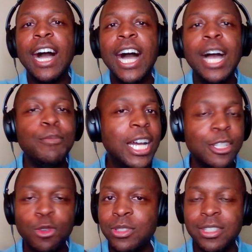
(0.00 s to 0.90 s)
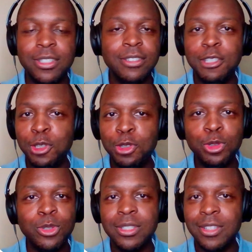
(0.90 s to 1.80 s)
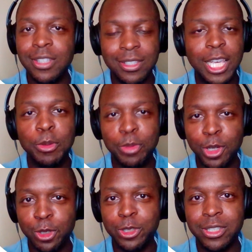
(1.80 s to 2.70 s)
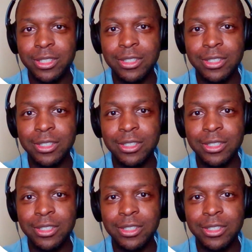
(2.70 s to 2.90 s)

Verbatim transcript: I'm not going to use the same approach.